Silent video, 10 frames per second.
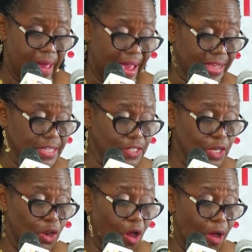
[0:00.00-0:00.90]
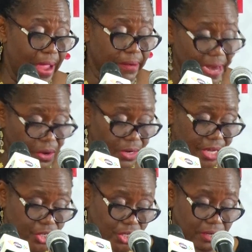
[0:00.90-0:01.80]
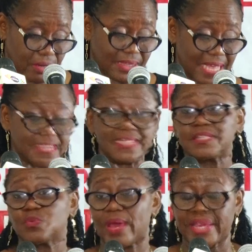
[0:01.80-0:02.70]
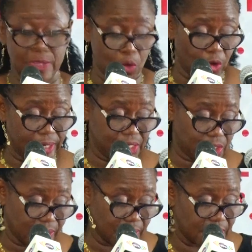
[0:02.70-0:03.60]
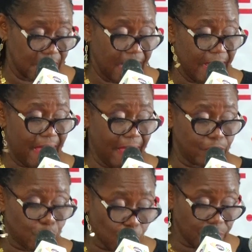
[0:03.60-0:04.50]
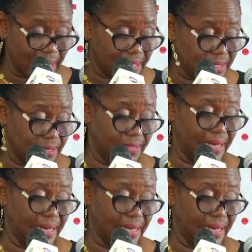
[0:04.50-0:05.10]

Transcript: It is law and regulation that sets working conditions, and through that, they